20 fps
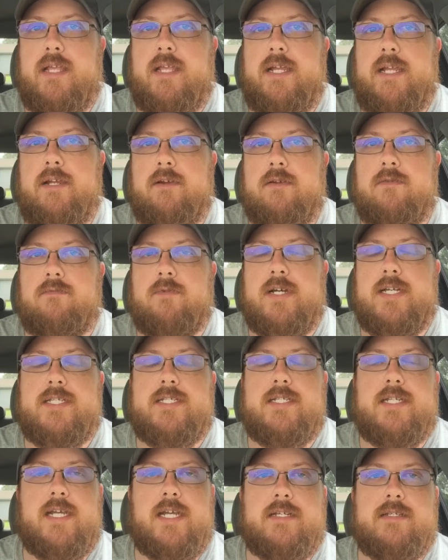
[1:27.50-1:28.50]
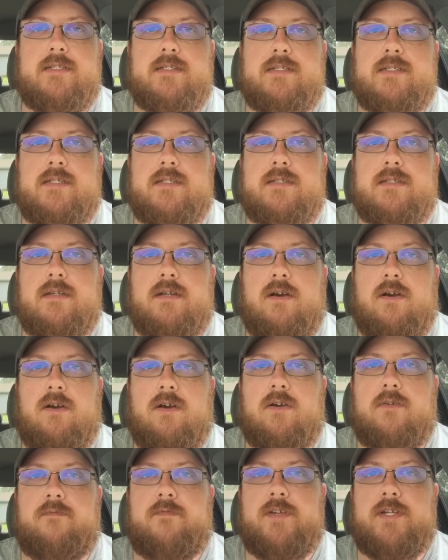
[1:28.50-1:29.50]
Here in West Texas,
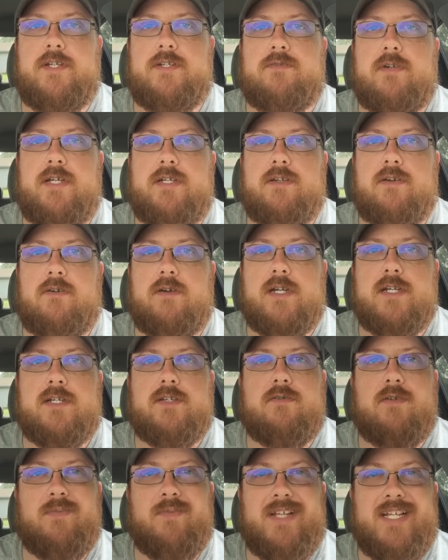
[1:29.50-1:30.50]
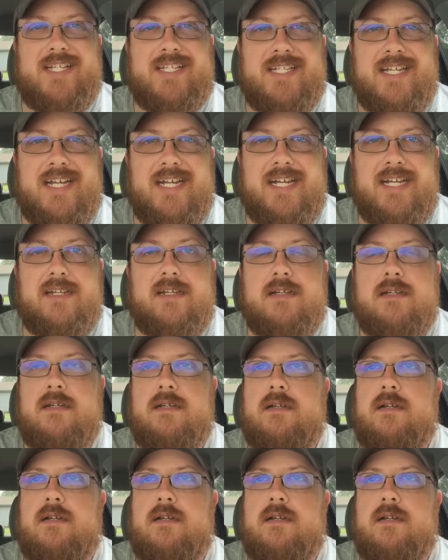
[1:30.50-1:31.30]
our fisheries are extremely stained.